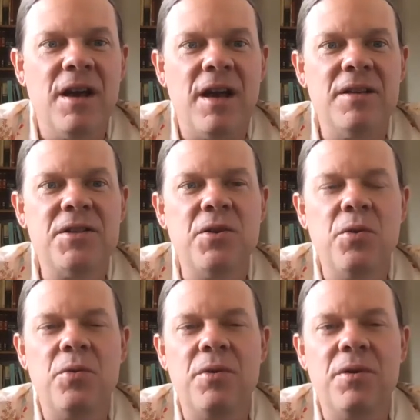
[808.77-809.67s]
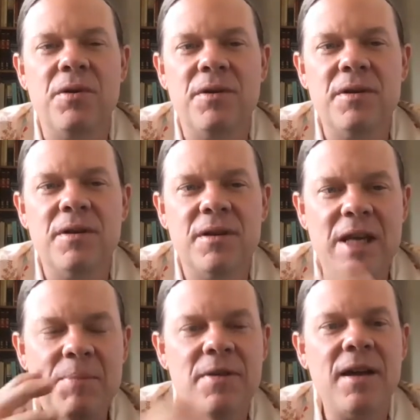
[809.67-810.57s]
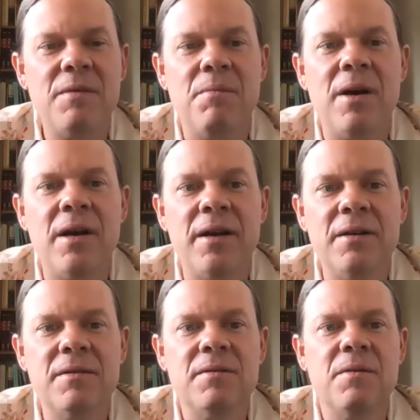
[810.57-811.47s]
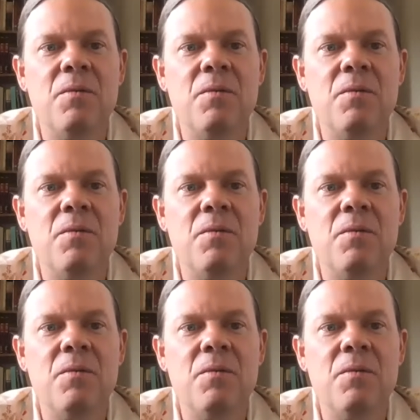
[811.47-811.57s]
And so keeping that in mind,